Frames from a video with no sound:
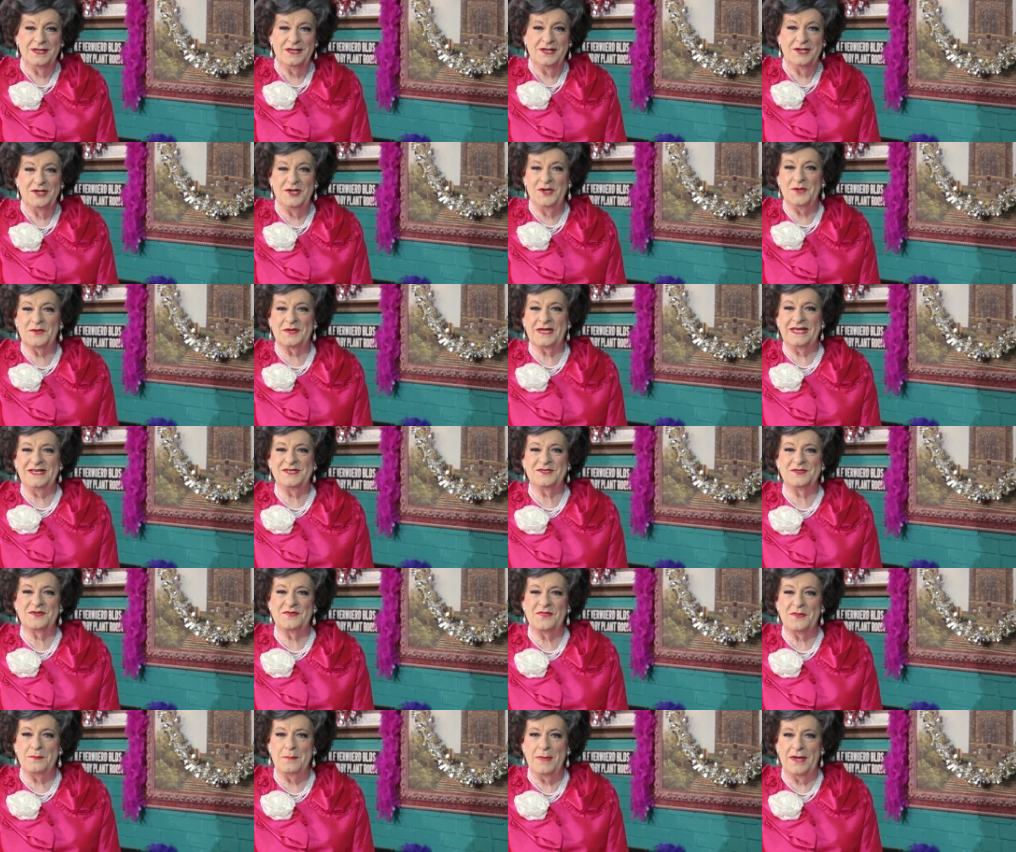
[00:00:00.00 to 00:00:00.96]
look into
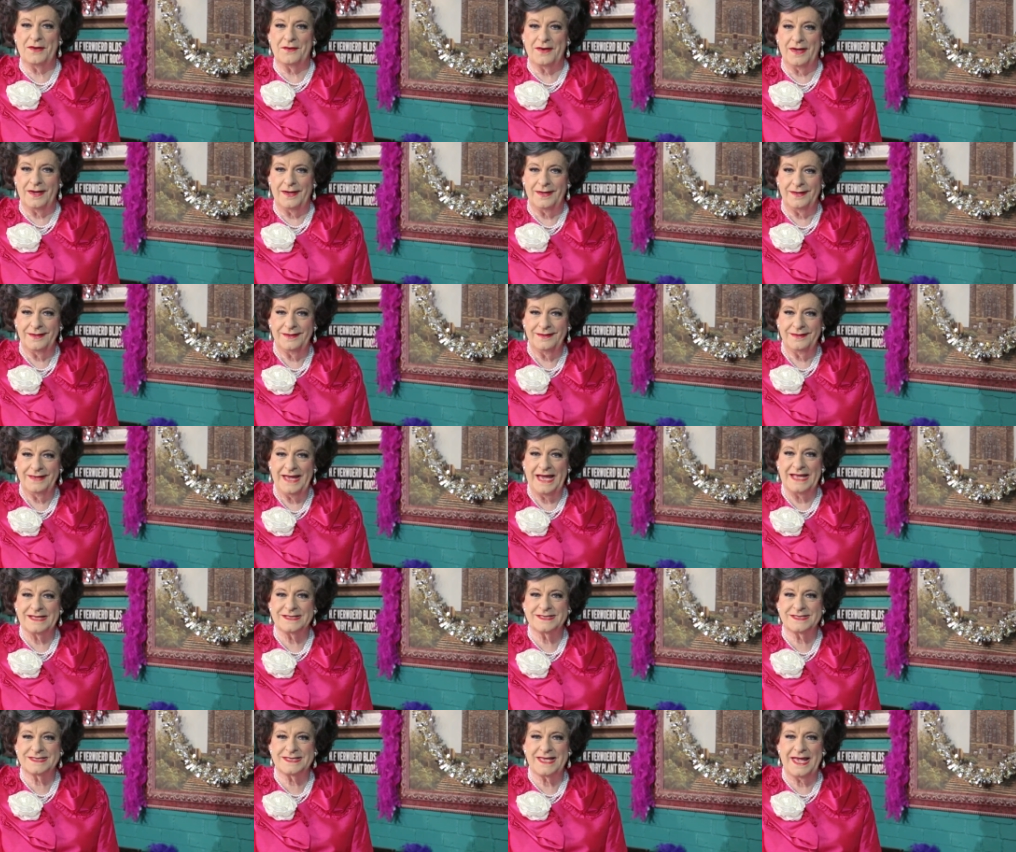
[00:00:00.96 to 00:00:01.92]
the mirror
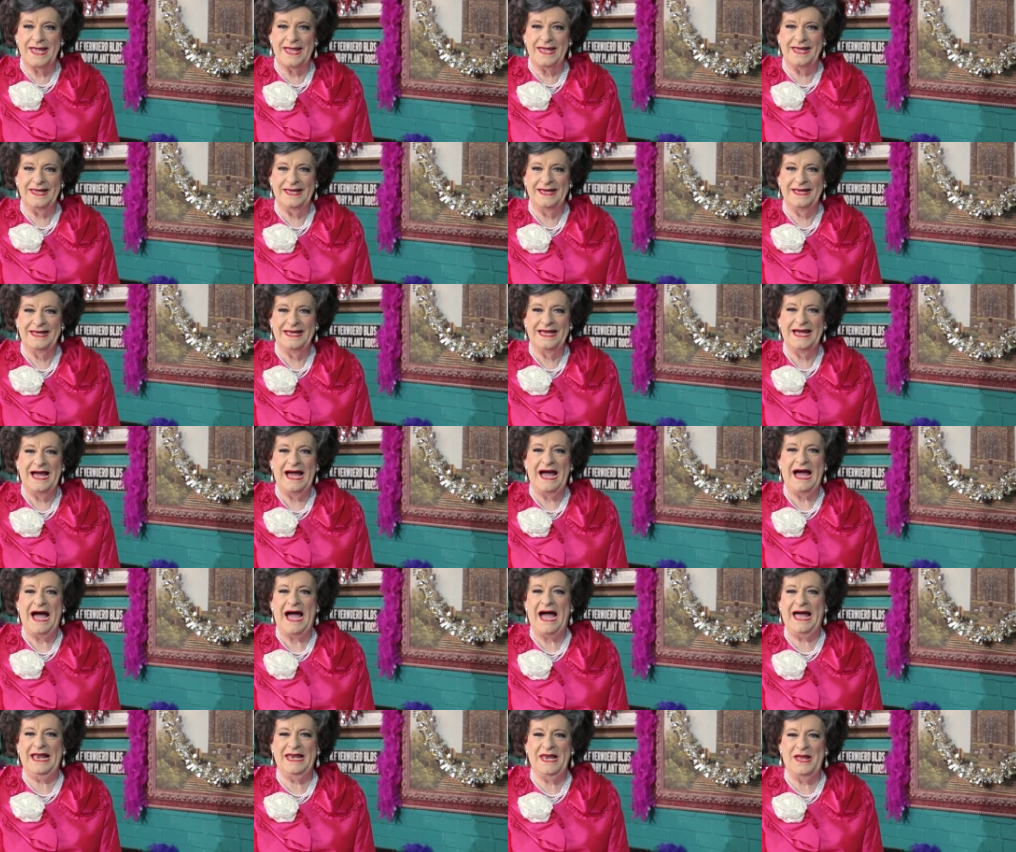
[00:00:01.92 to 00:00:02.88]
and say,
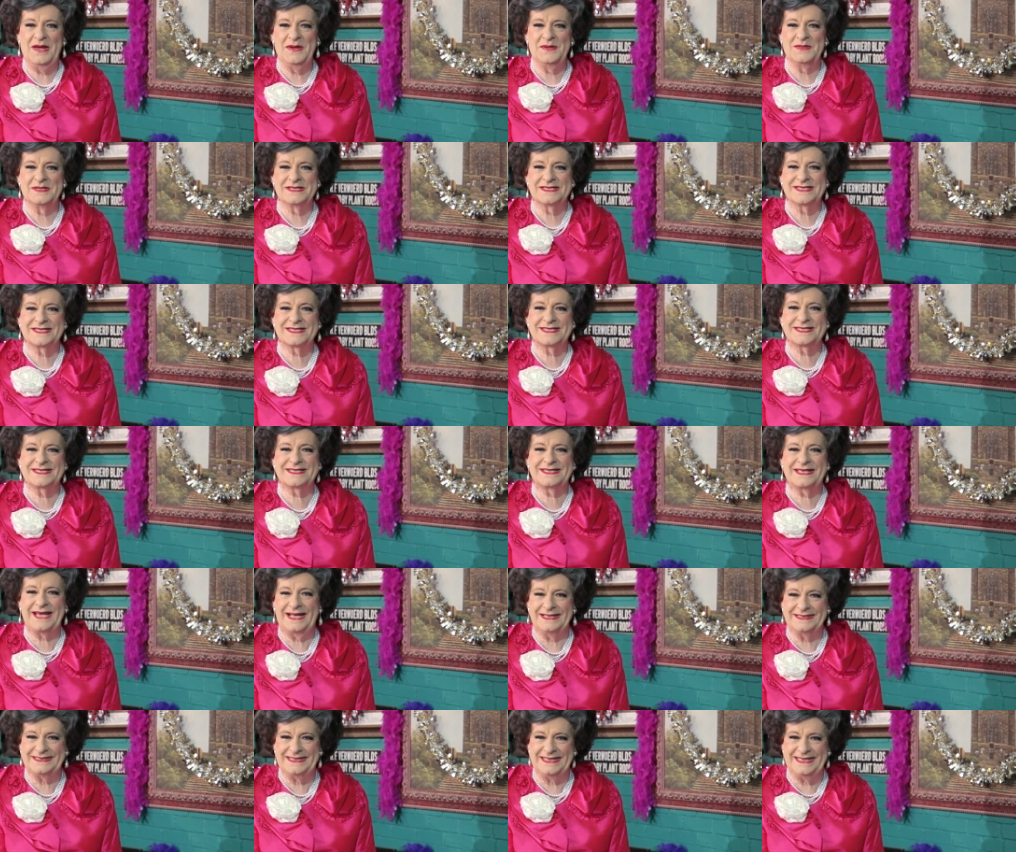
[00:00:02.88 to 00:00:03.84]
hello,
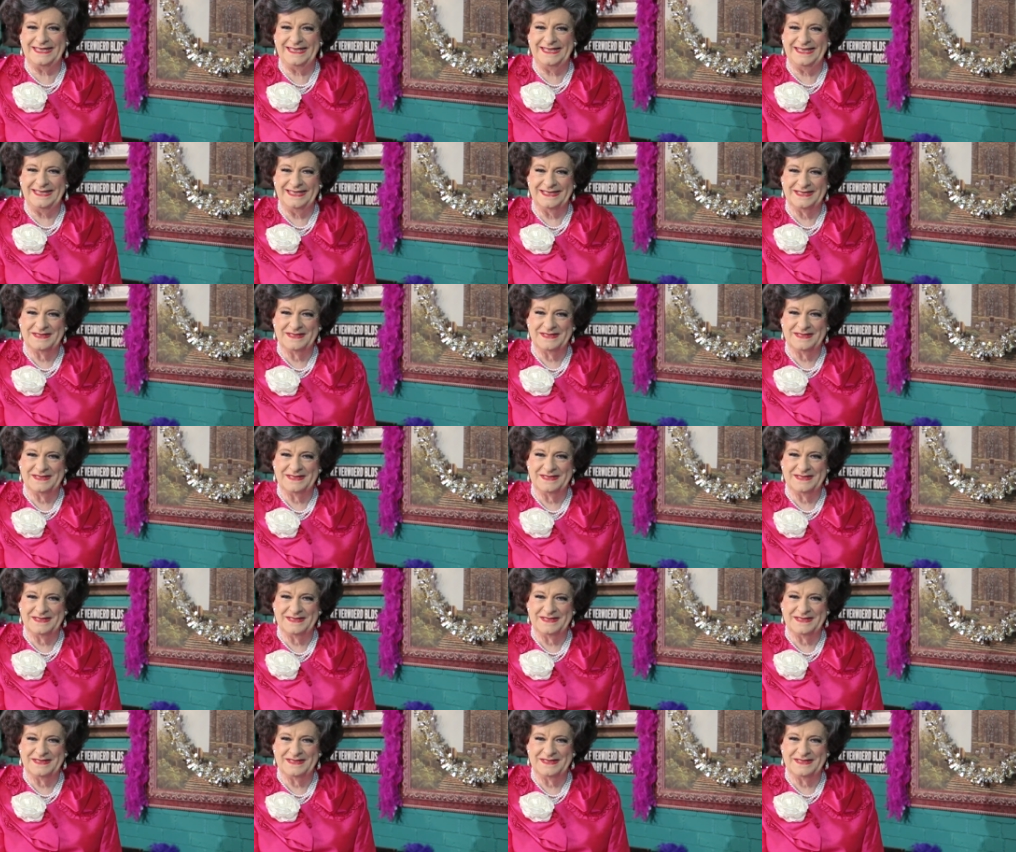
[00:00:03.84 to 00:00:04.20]
Scotty.